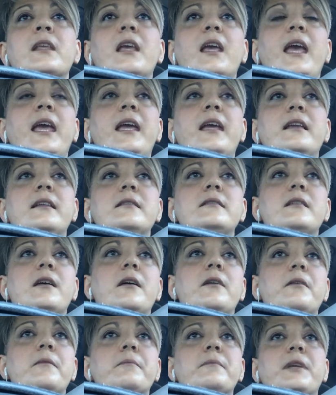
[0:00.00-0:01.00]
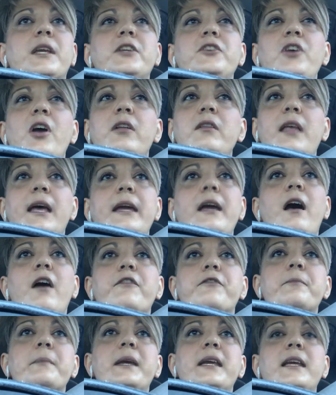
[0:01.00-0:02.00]
and um, can y'all lay
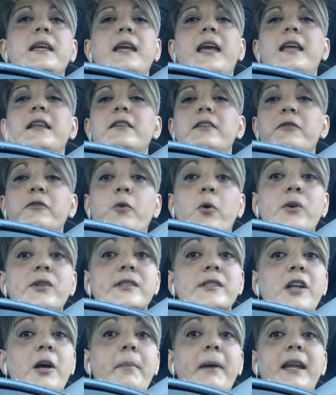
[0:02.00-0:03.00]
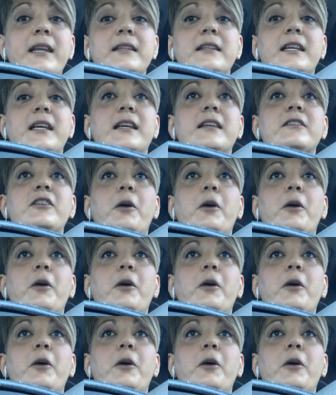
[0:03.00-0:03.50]
off me? And of course, nobody did.